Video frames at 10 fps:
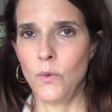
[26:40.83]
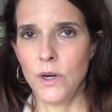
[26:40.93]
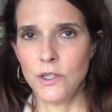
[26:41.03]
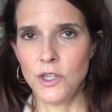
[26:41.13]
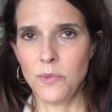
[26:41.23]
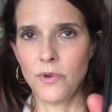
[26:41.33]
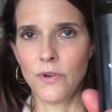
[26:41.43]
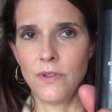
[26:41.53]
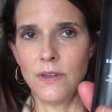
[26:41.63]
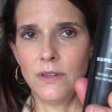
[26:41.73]
way
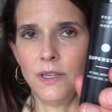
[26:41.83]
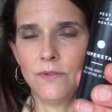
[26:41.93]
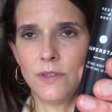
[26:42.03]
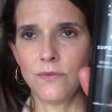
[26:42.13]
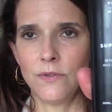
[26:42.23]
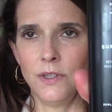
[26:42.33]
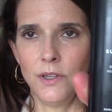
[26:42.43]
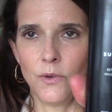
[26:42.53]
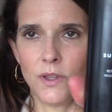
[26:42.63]
cheaper than even if, you know,